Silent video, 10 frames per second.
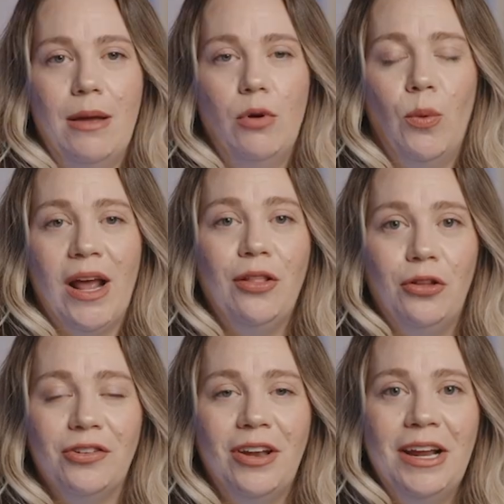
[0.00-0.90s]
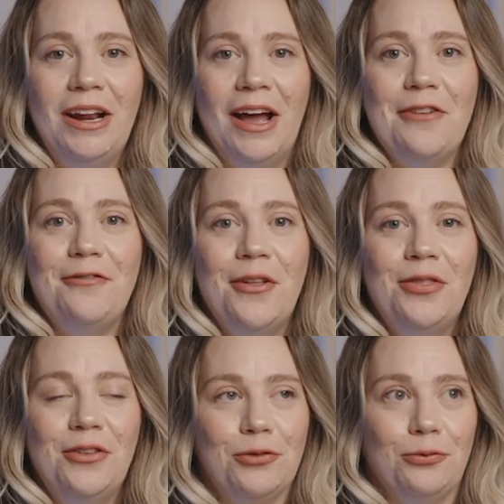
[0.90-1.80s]
But when I looked at it, I felt
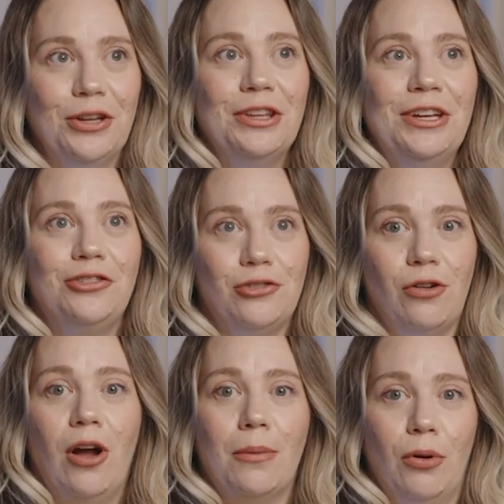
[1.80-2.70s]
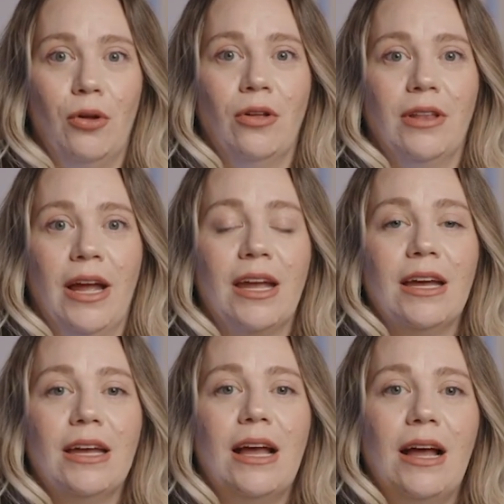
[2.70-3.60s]
this really strong pull, like,
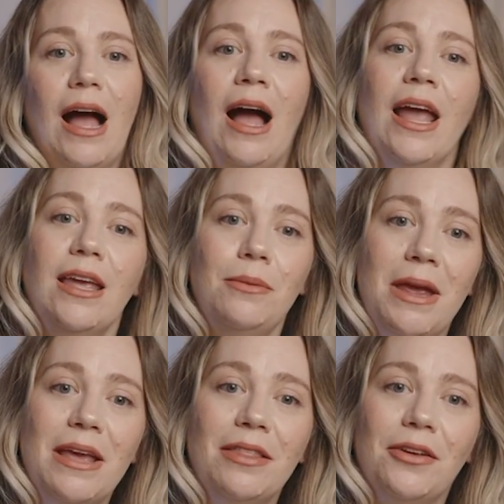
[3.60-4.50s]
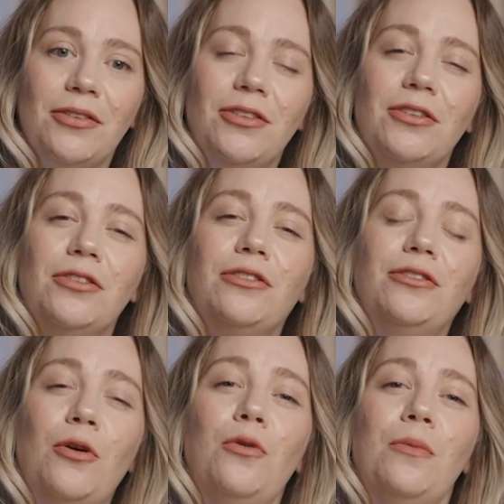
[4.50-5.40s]
I can make this
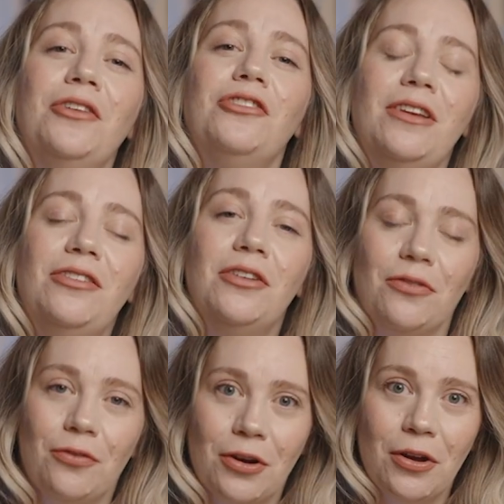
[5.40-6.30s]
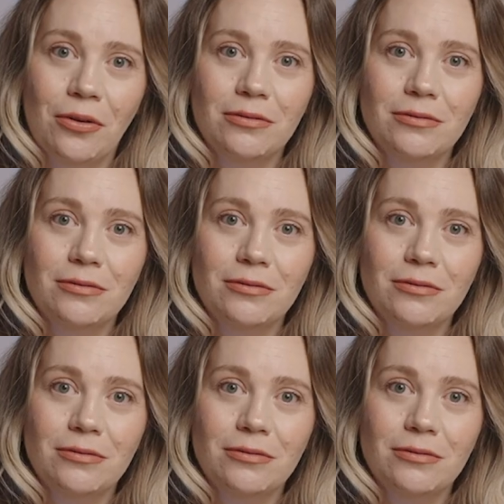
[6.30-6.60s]
so much easier for you